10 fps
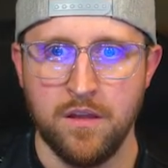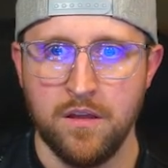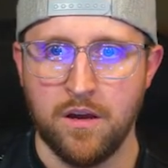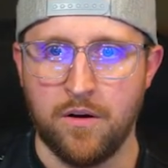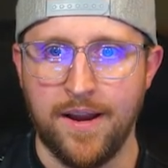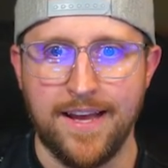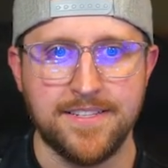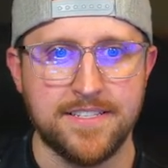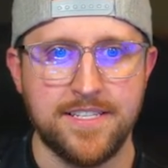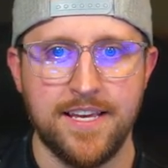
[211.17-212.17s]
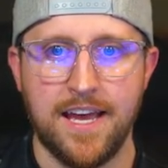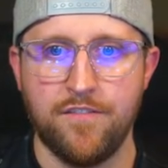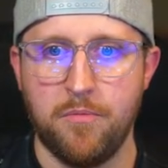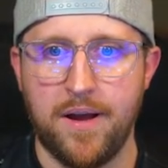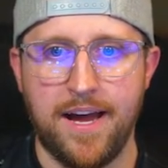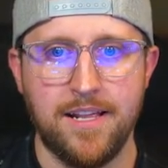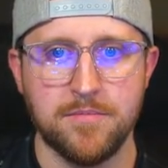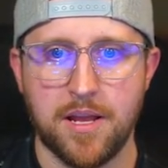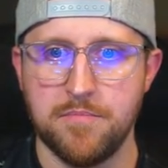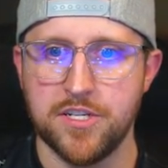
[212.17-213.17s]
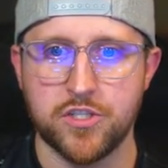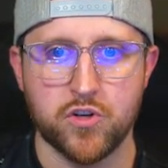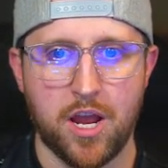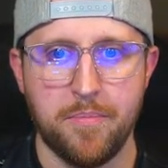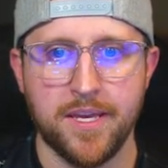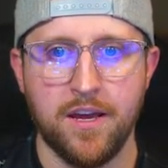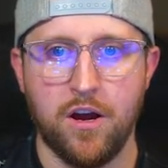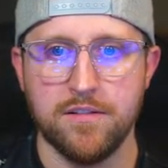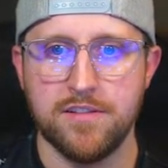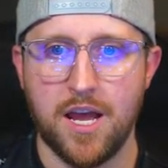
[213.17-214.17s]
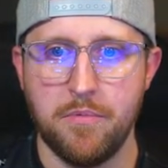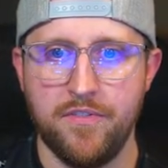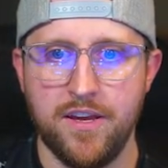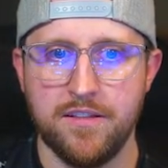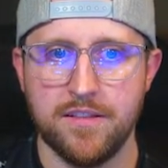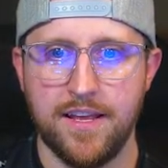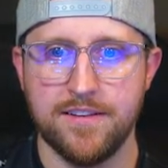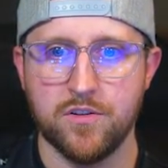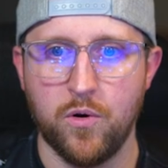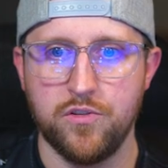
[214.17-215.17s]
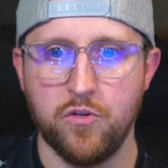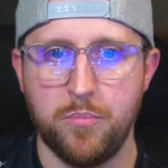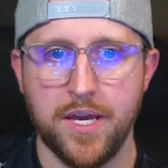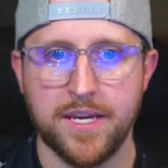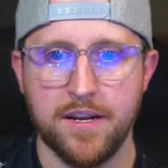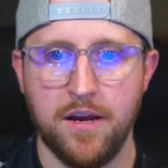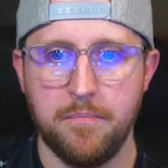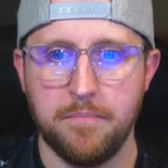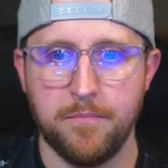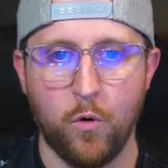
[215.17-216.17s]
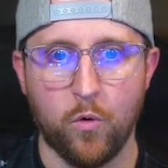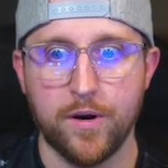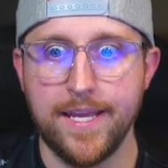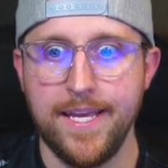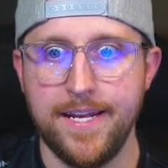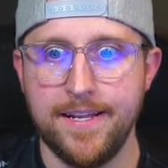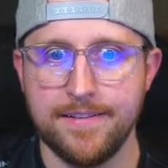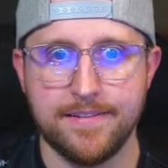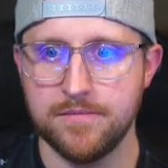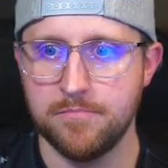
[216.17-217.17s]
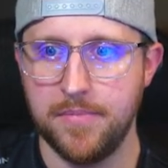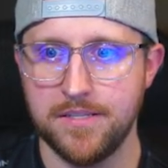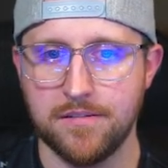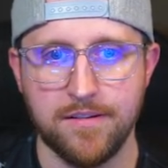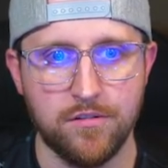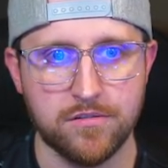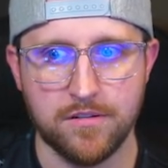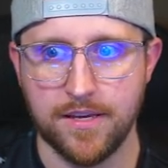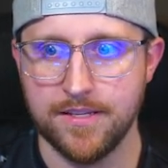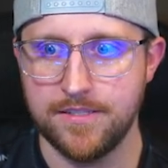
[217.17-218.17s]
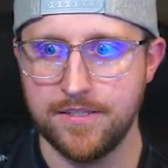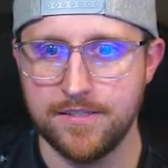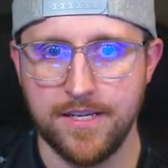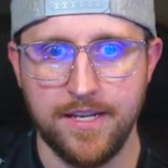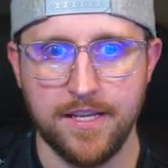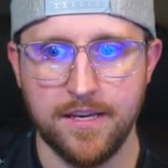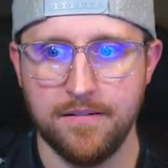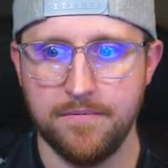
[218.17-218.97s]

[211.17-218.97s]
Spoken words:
All right, as you see, I have all my items. I'm just dropping it on top of it. It's going to pick it up or eat it. Basically looks like it's just eating it.